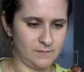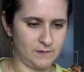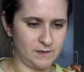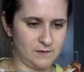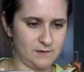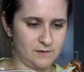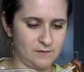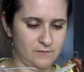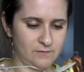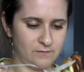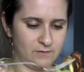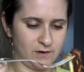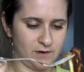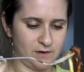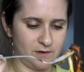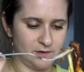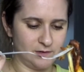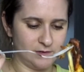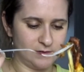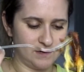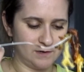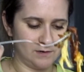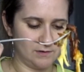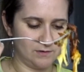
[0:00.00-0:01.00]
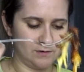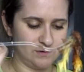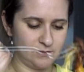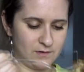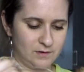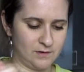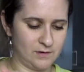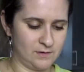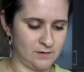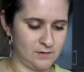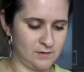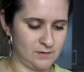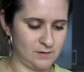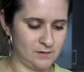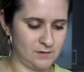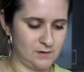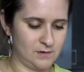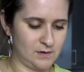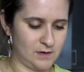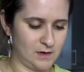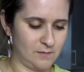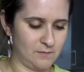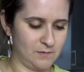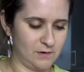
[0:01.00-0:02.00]
It's a freaking disaster.
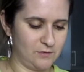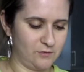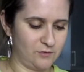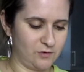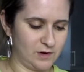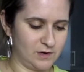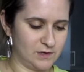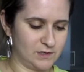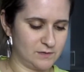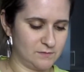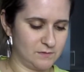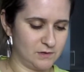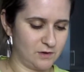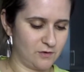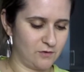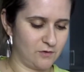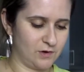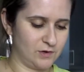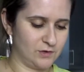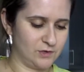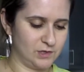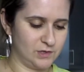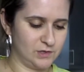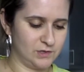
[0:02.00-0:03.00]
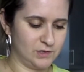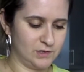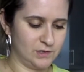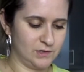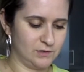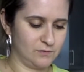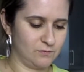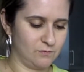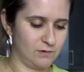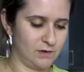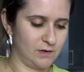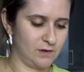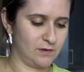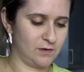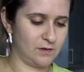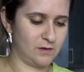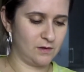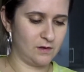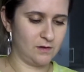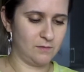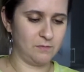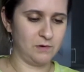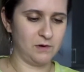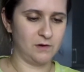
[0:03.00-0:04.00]
I'm gonna try some of the crunchy cheese
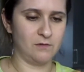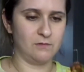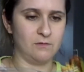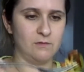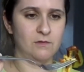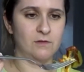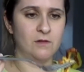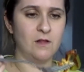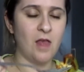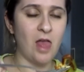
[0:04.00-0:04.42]
with a pickle.